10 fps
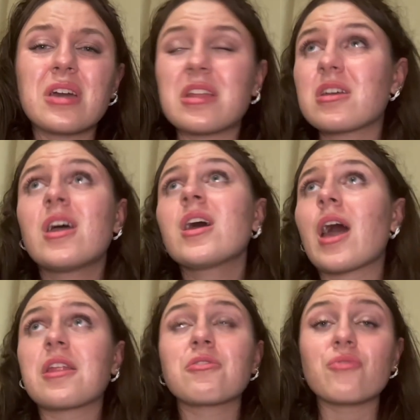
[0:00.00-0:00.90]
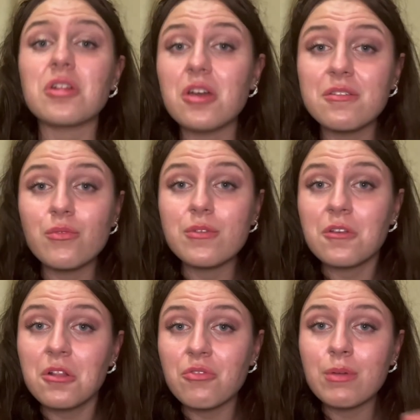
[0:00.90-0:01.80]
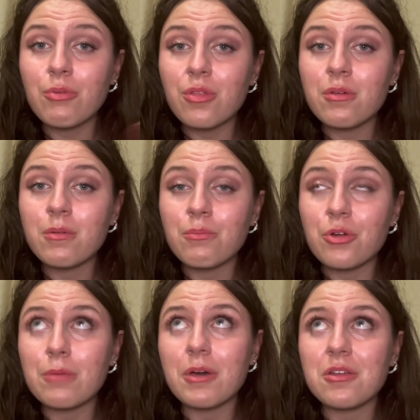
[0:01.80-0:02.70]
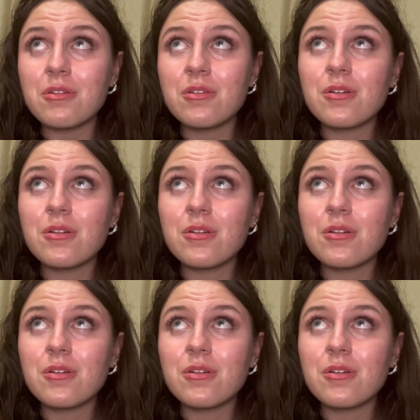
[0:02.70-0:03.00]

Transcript: I, did, I didn't realize it was a glittery body butter